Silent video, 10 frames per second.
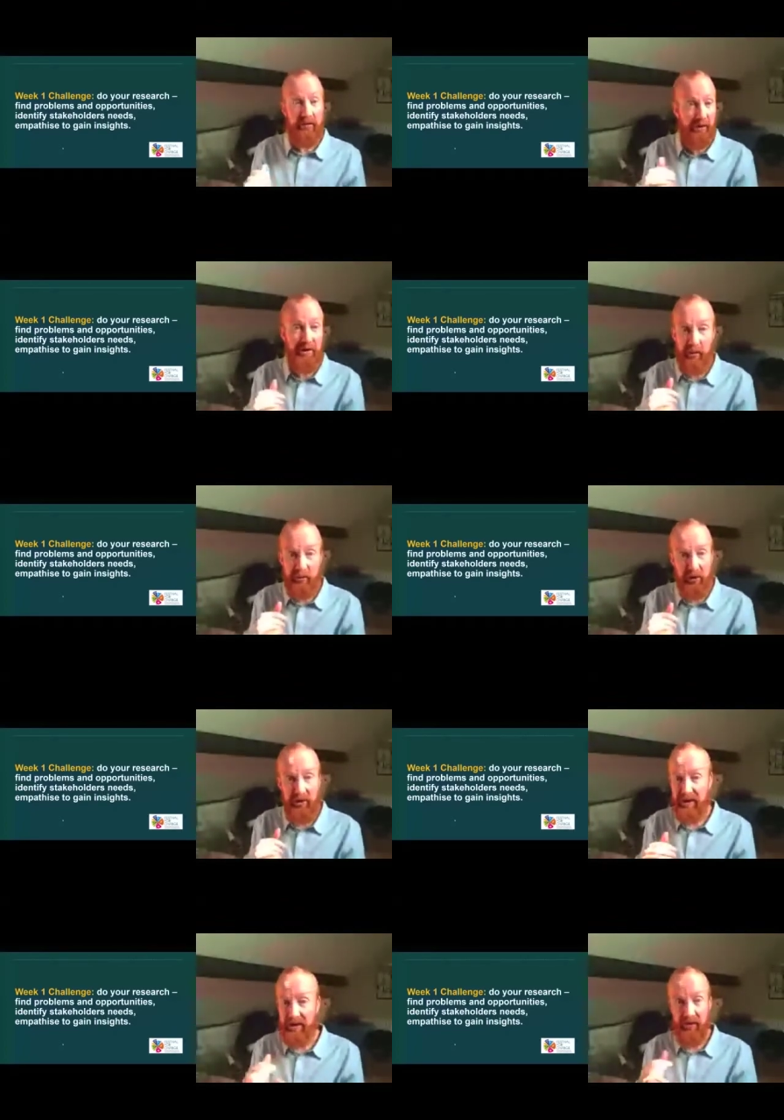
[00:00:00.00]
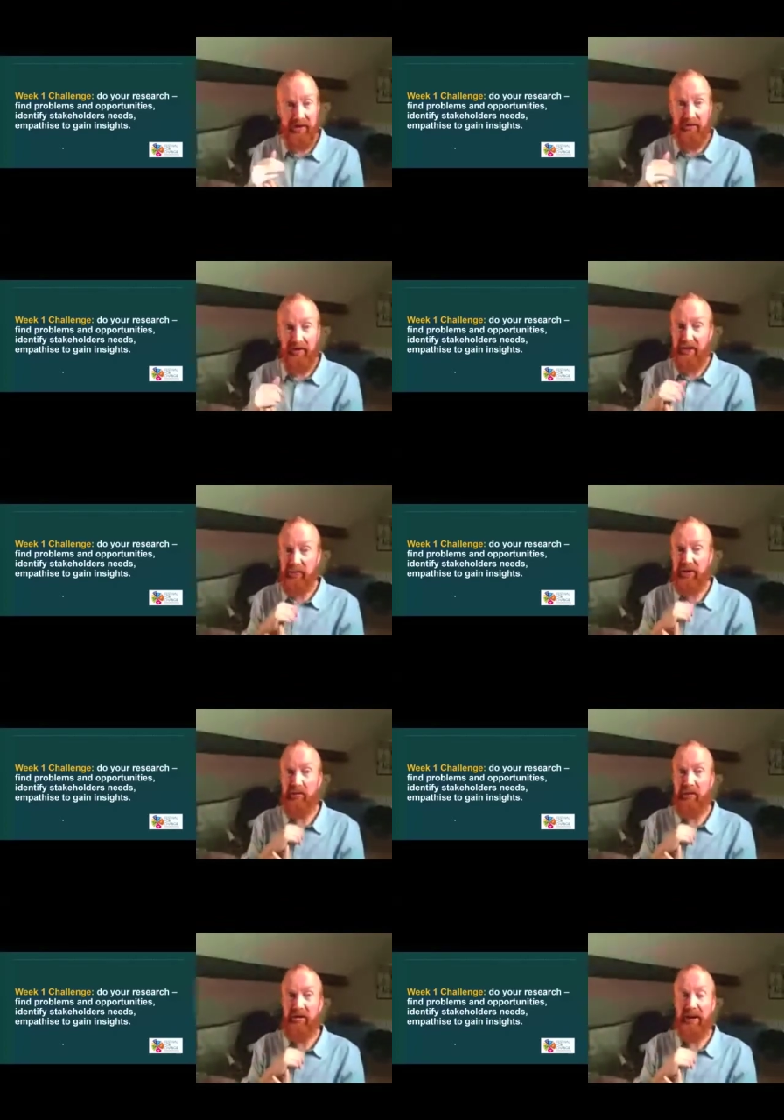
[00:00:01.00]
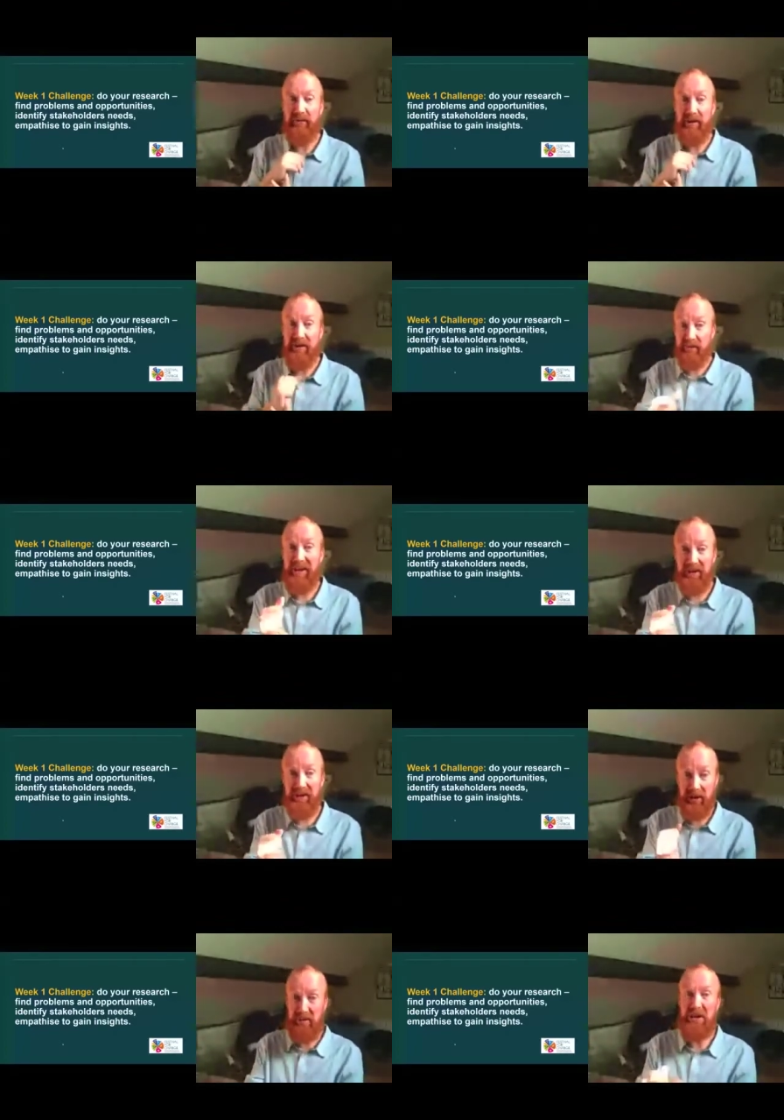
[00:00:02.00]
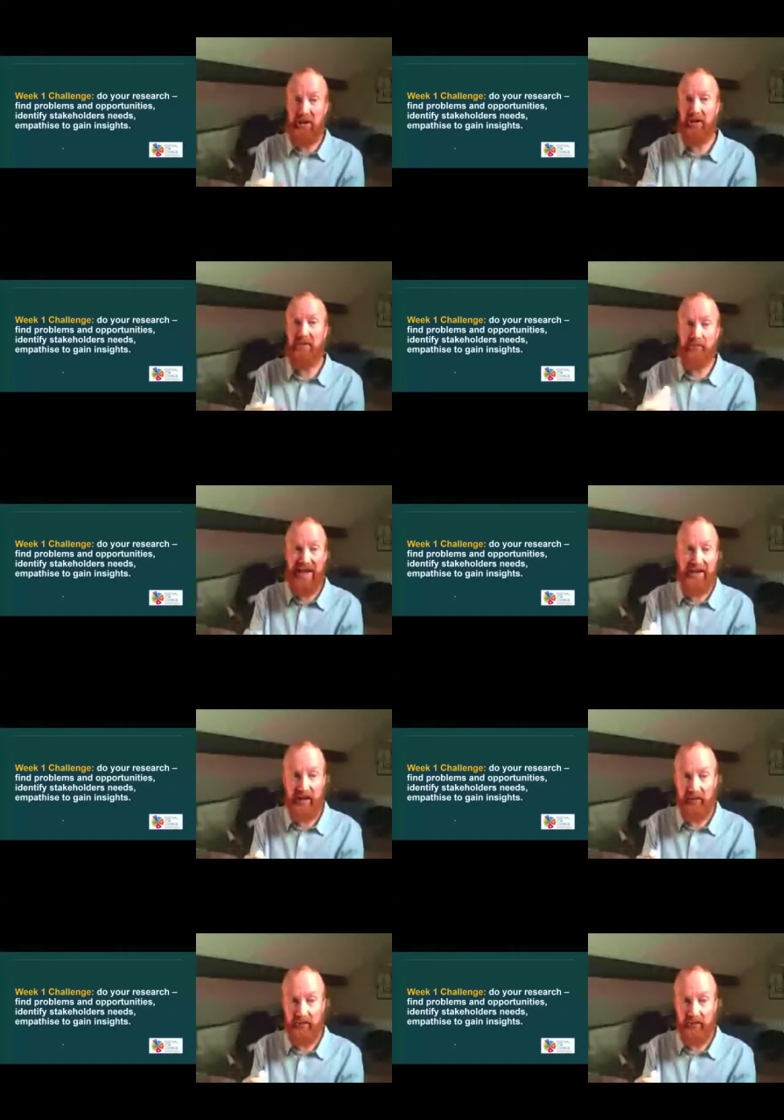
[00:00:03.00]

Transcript: Find some opportunities. Find some gaps in the market. Find some things that could be done better.